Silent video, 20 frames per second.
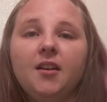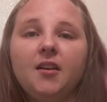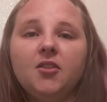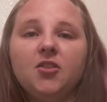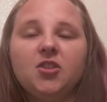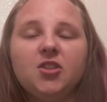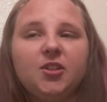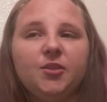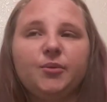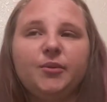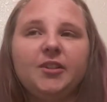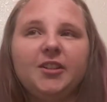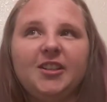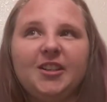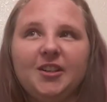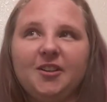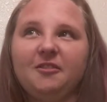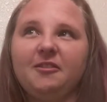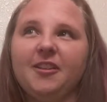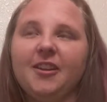she would
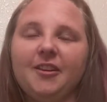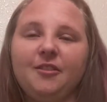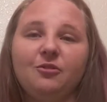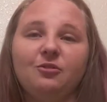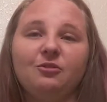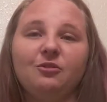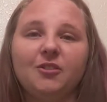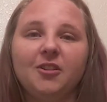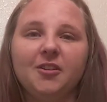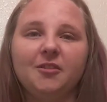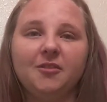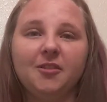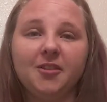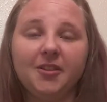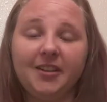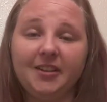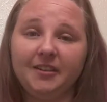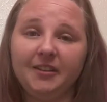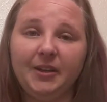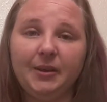get, like, really,
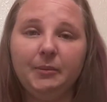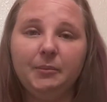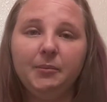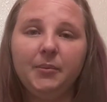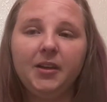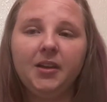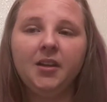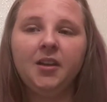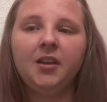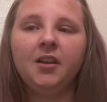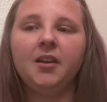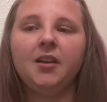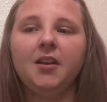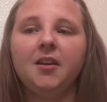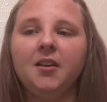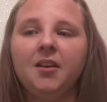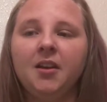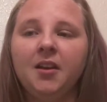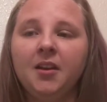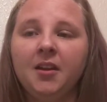really limp.
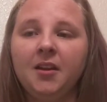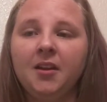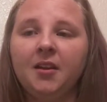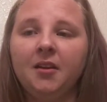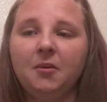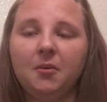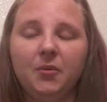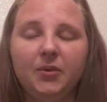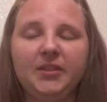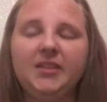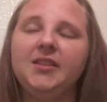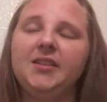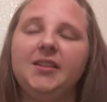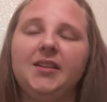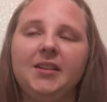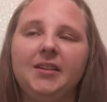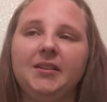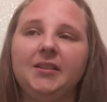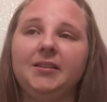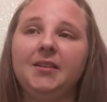Once
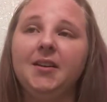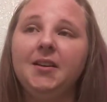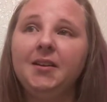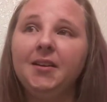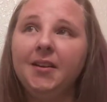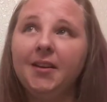again.